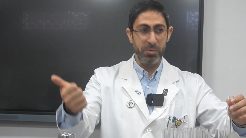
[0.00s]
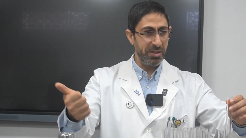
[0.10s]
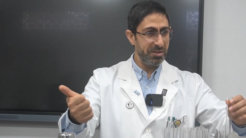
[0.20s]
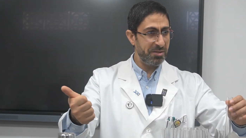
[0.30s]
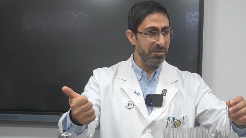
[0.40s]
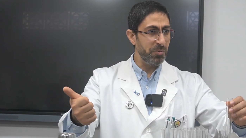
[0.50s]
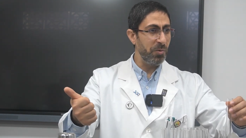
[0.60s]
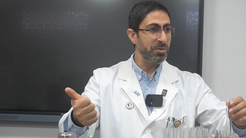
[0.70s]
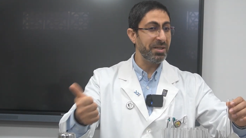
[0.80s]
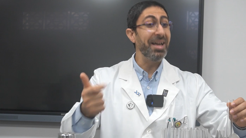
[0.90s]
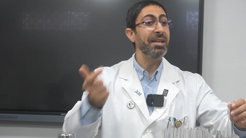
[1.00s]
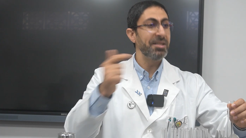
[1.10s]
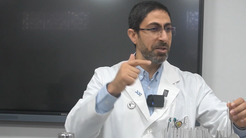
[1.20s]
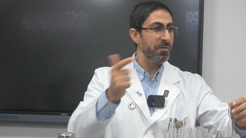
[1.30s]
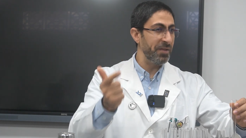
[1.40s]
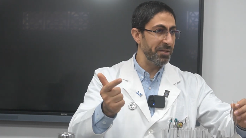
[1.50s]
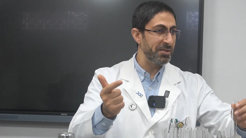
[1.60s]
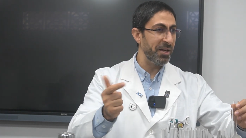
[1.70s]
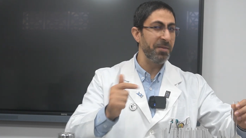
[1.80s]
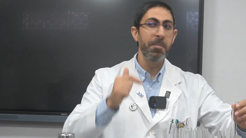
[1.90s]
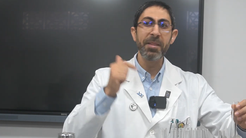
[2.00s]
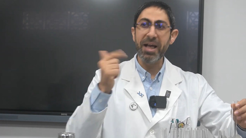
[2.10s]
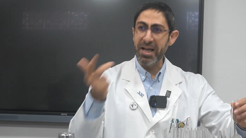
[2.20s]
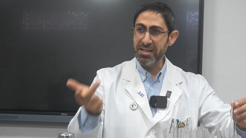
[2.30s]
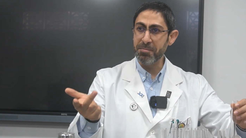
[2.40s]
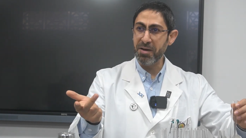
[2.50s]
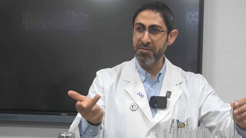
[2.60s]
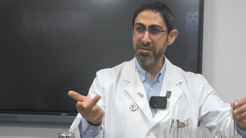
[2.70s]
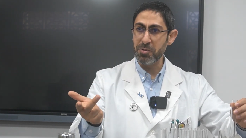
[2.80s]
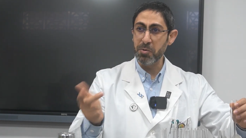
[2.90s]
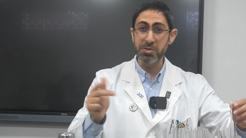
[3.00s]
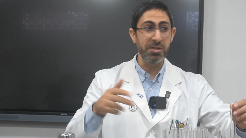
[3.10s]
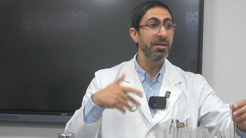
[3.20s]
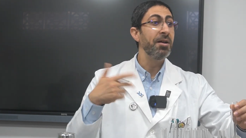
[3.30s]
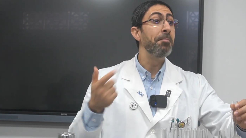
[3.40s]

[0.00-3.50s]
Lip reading: distilled water instead of the enzyme and the buffer solution,